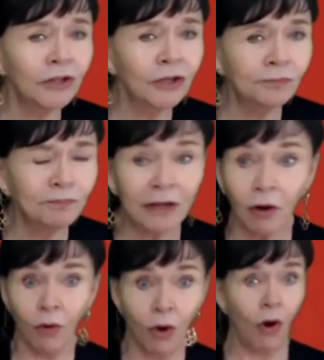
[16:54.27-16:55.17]
you, they
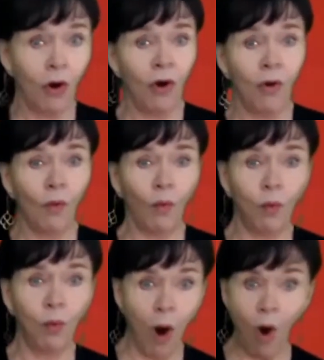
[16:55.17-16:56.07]
go,
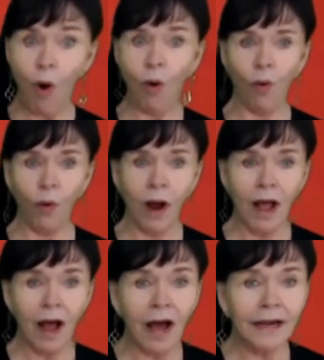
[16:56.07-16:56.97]
whoa.
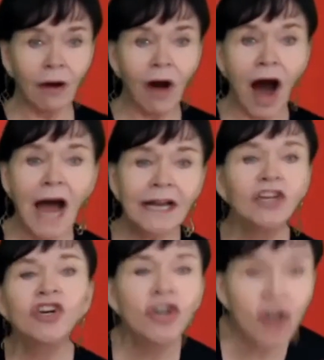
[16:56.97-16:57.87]
Now I
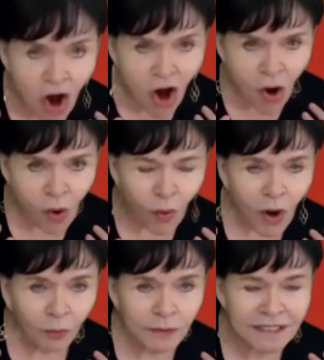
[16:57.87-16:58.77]
know
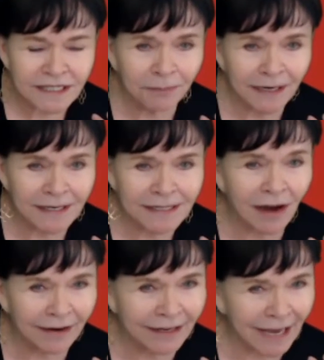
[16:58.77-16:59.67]
when somebody's
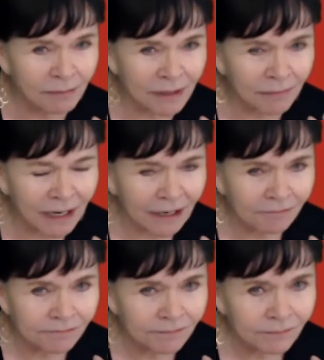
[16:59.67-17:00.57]
not gaming me.
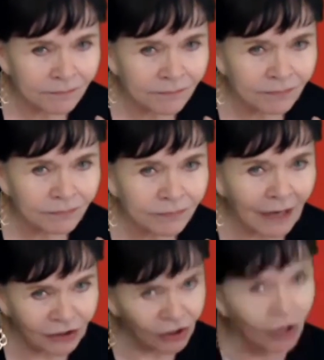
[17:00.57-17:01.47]

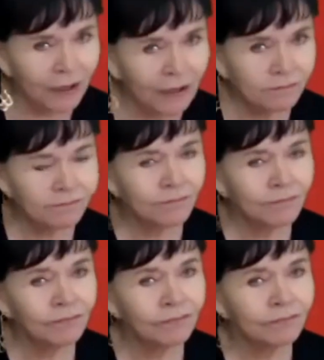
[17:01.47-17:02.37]
I know
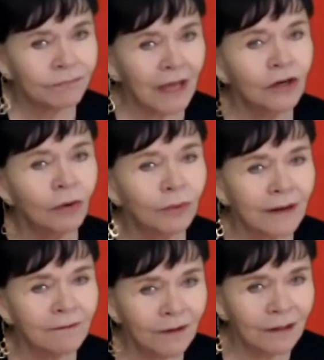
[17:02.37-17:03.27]
it. I know it when I
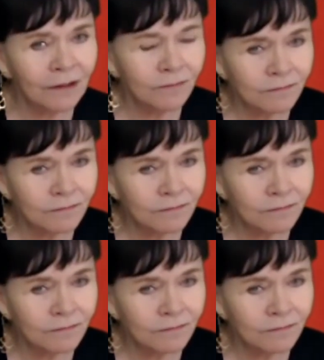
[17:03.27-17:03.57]
feel it.